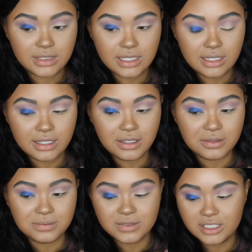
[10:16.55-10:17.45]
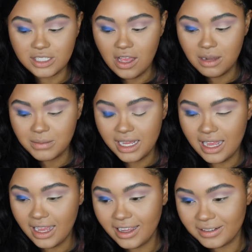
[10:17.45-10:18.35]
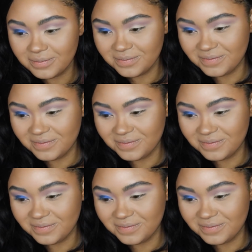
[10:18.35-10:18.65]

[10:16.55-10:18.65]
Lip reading: there you go. It's on my eye.